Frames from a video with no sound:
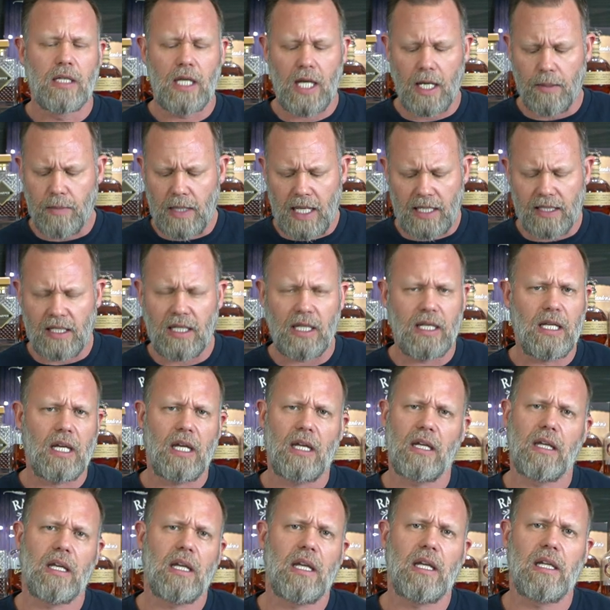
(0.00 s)
I'm not
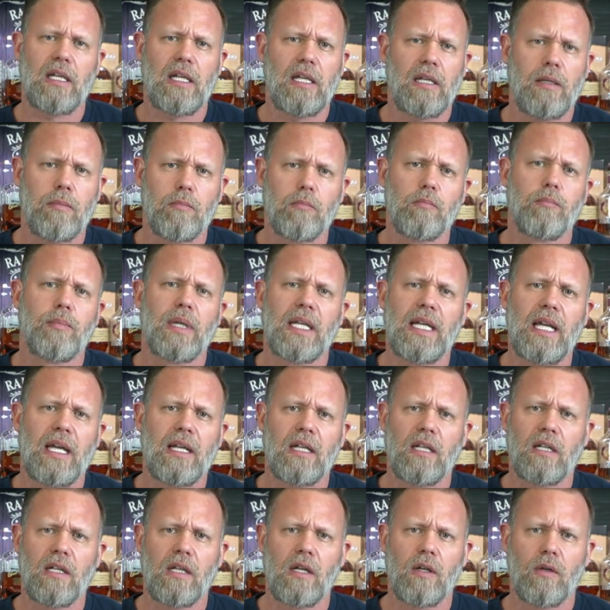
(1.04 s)
getting any
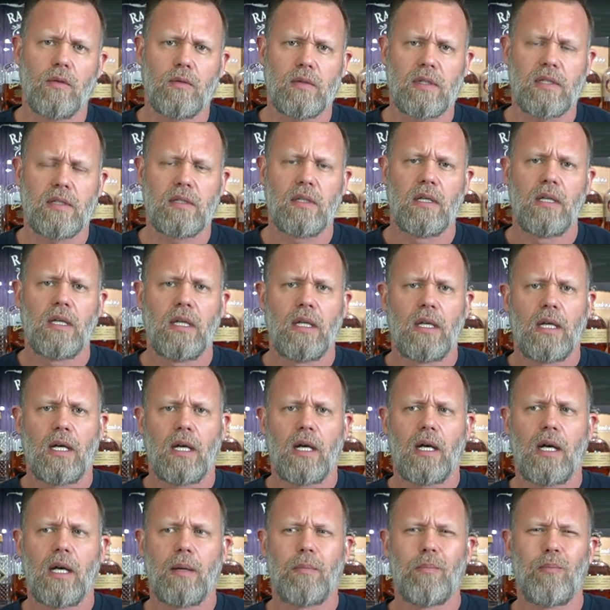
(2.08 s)
banana notes.
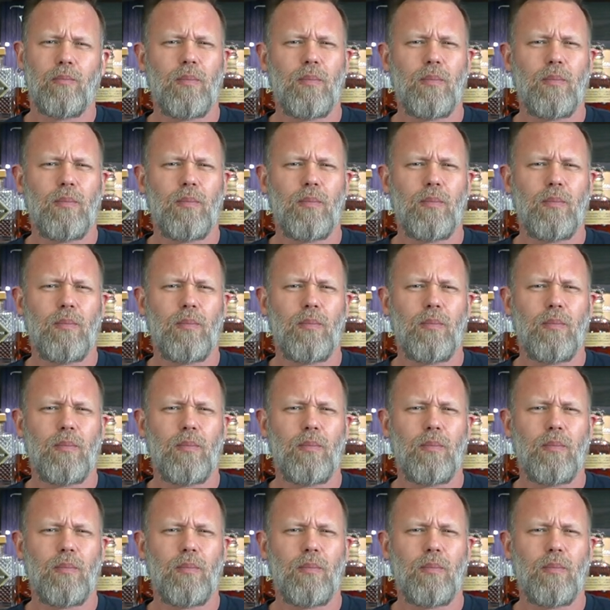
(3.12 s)
Um,